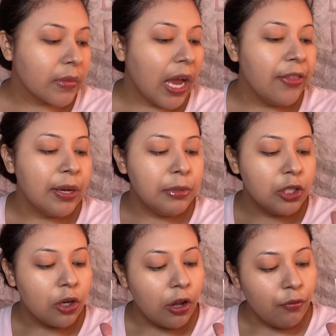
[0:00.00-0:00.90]
I think I'm going to
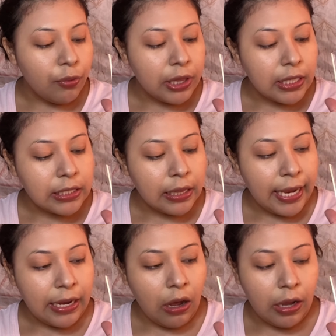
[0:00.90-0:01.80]
start off with this
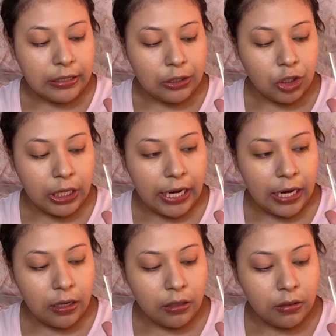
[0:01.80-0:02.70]
light Khaki shade.